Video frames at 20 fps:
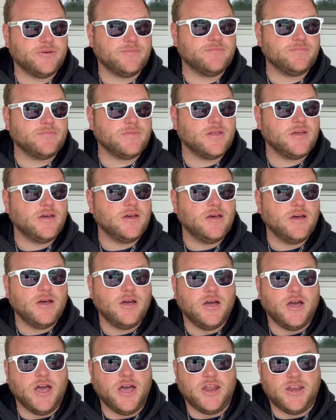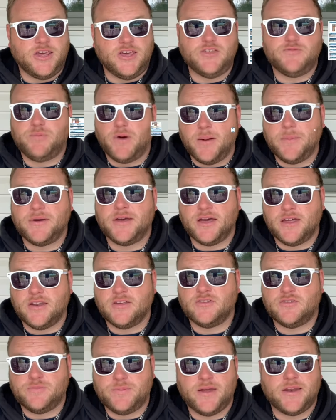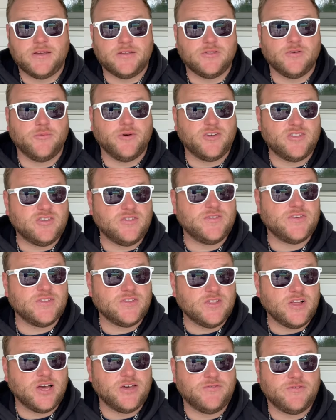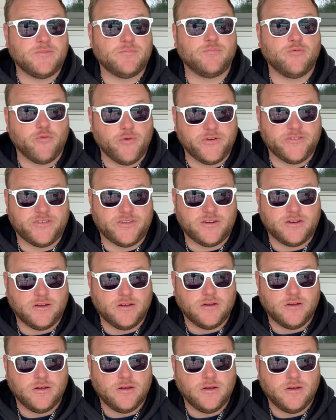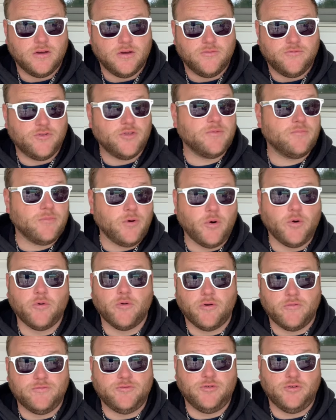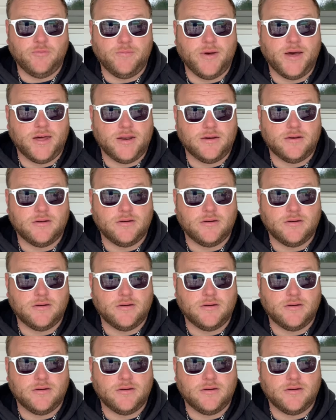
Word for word: And he's probably going to end up spending the rest of his life in prison for the murder of two men.